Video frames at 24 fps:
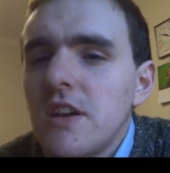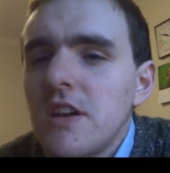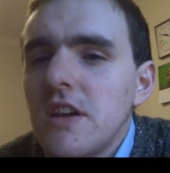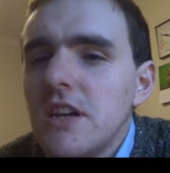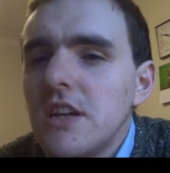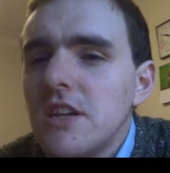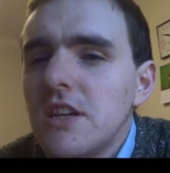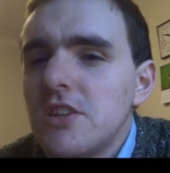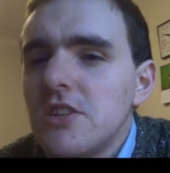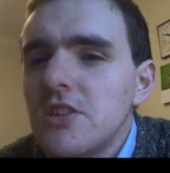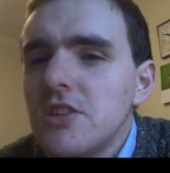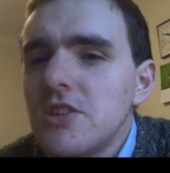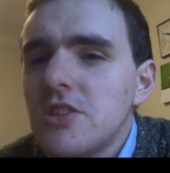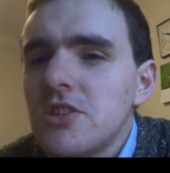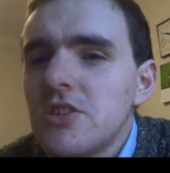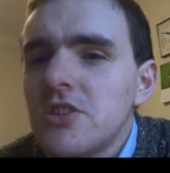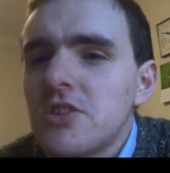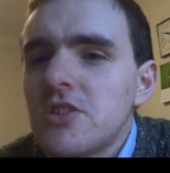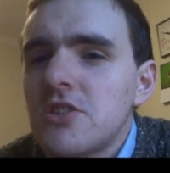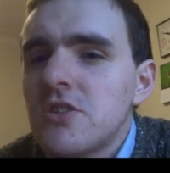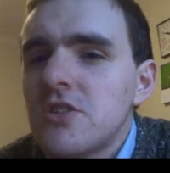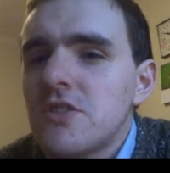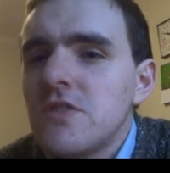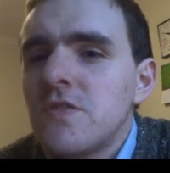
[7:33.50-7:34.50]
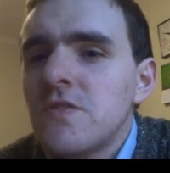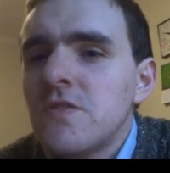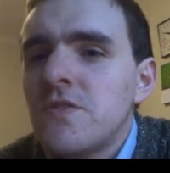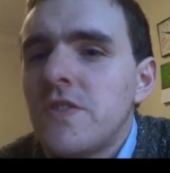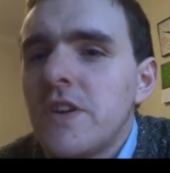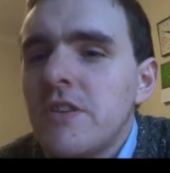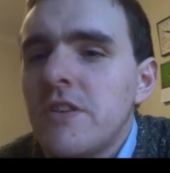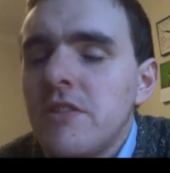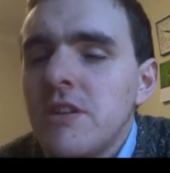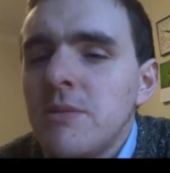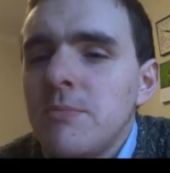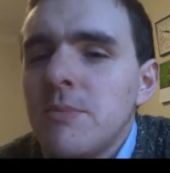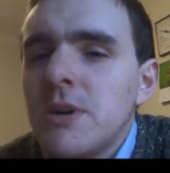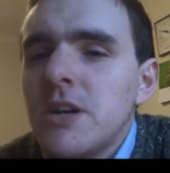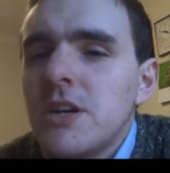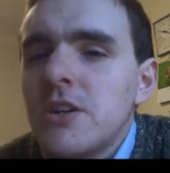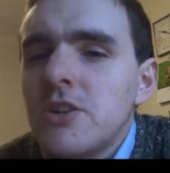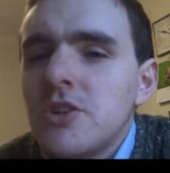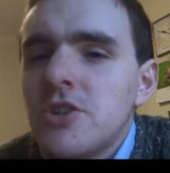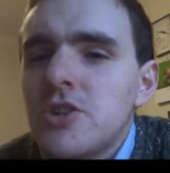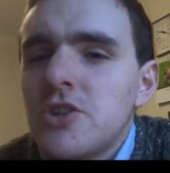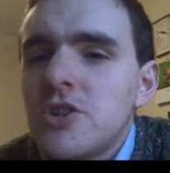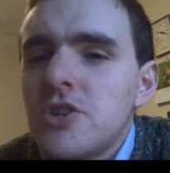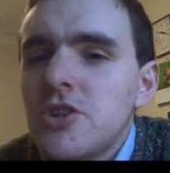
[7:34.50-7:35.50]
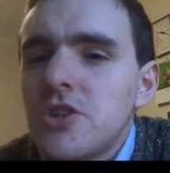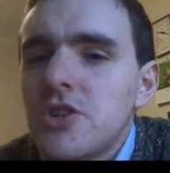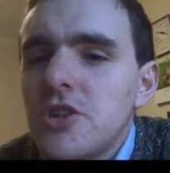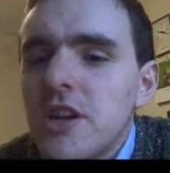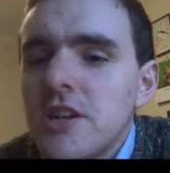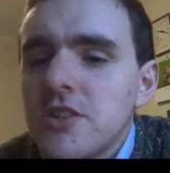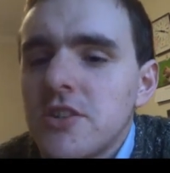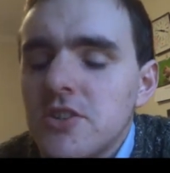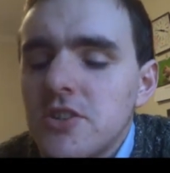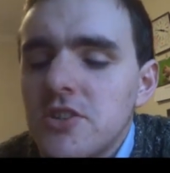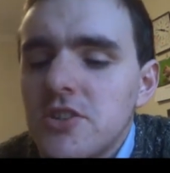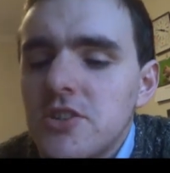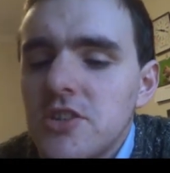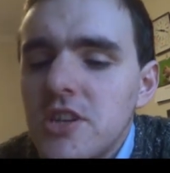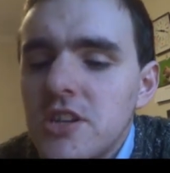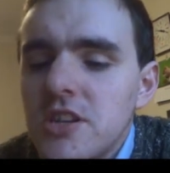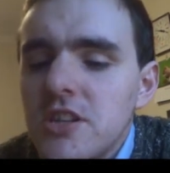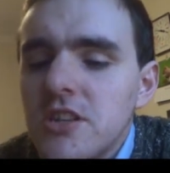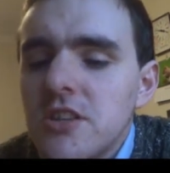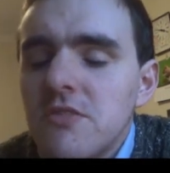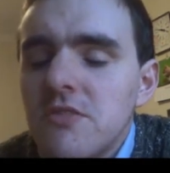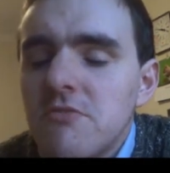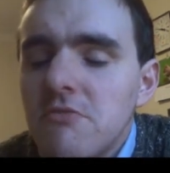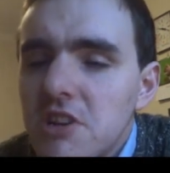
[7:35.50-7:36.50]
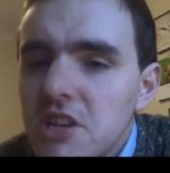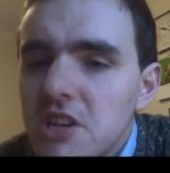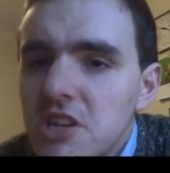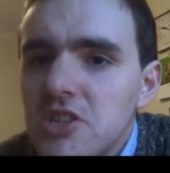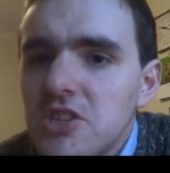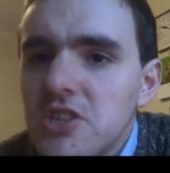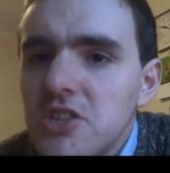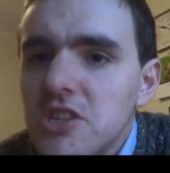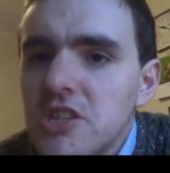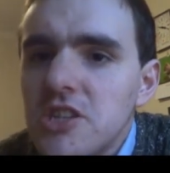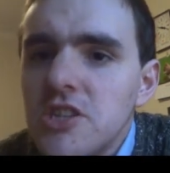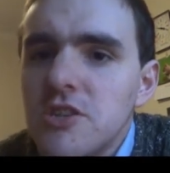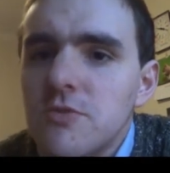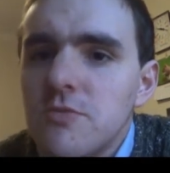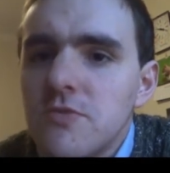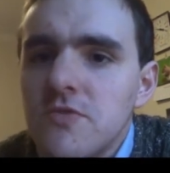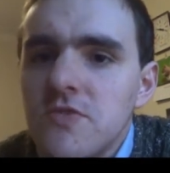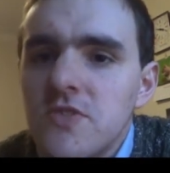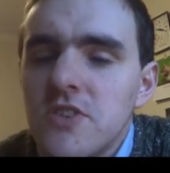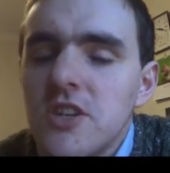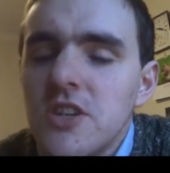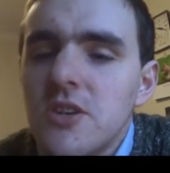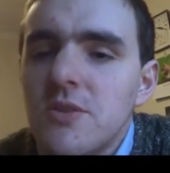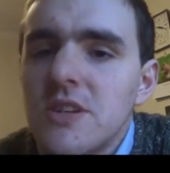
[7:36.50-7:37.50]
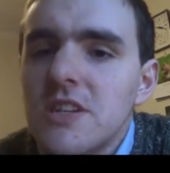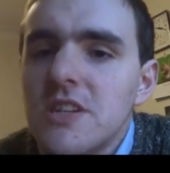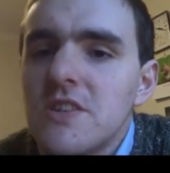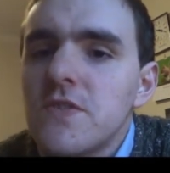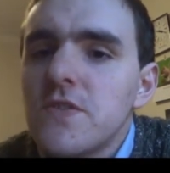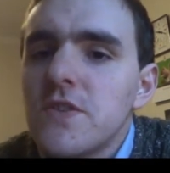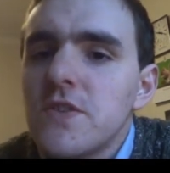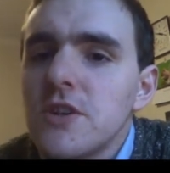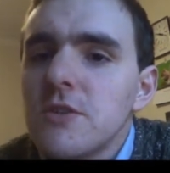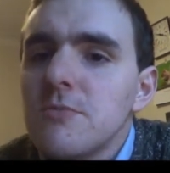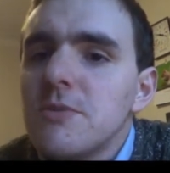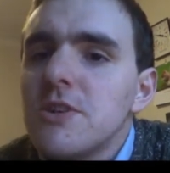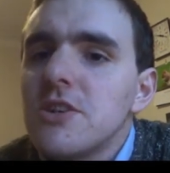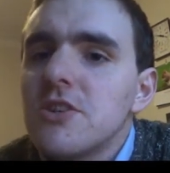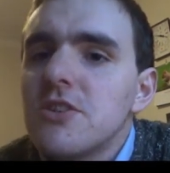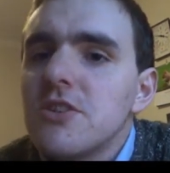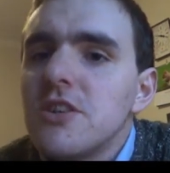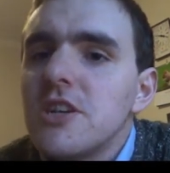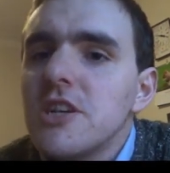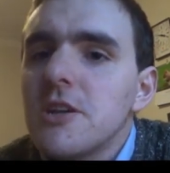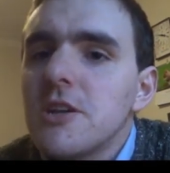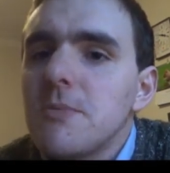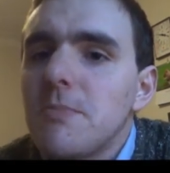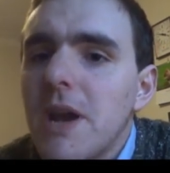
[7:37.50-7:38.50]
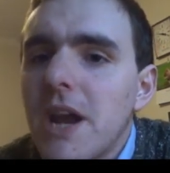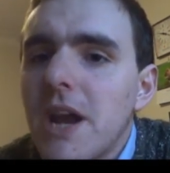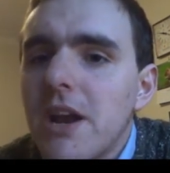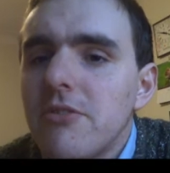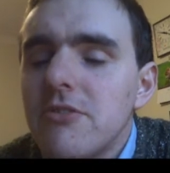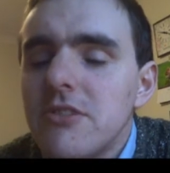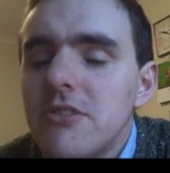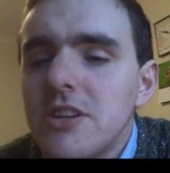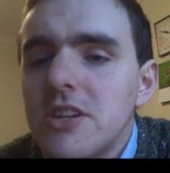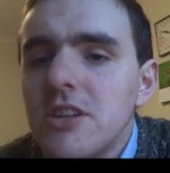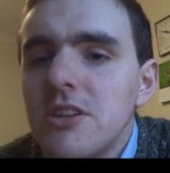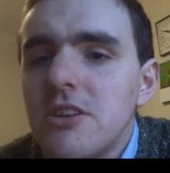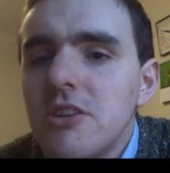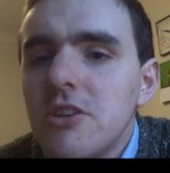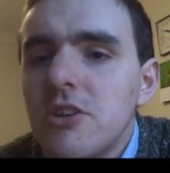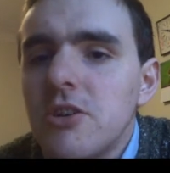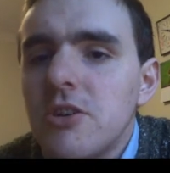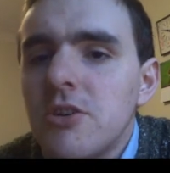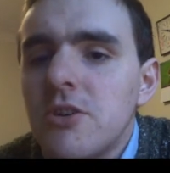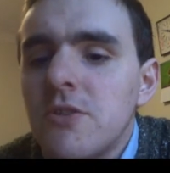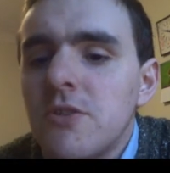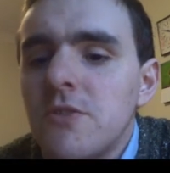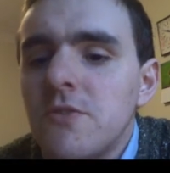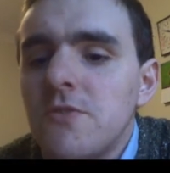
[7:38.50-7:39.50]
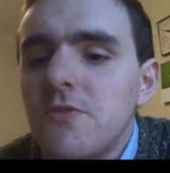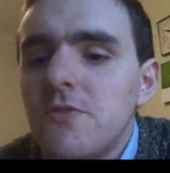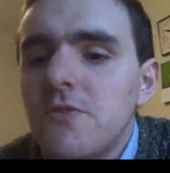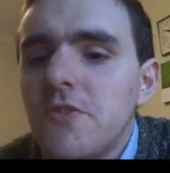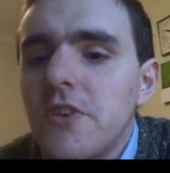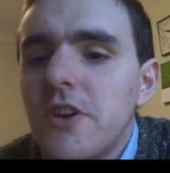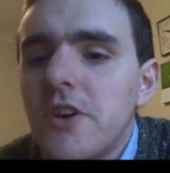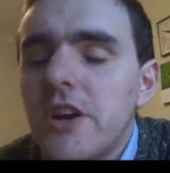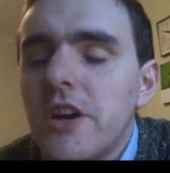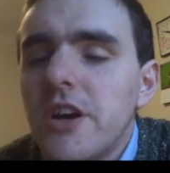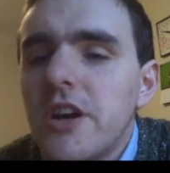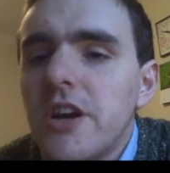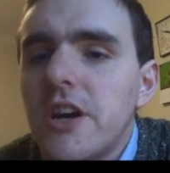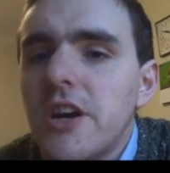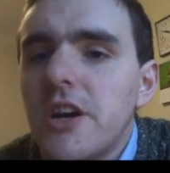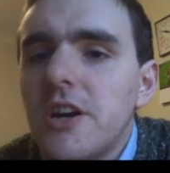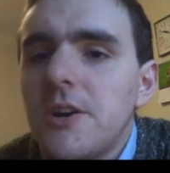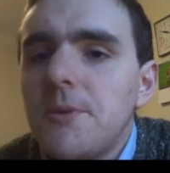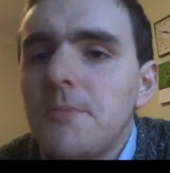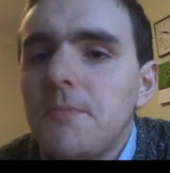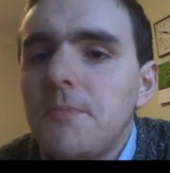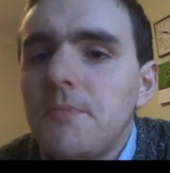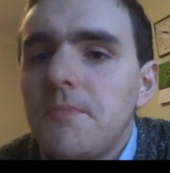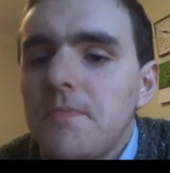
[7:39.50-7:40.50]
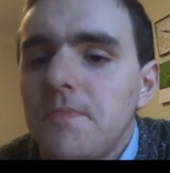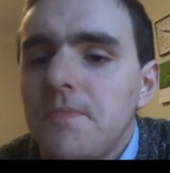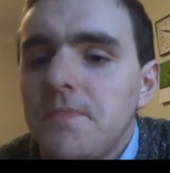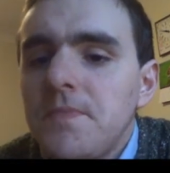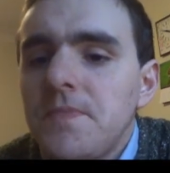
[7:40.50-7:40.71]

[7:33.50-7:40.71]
it is very much, as I said in the release announcement video, it's very much like a parody of um,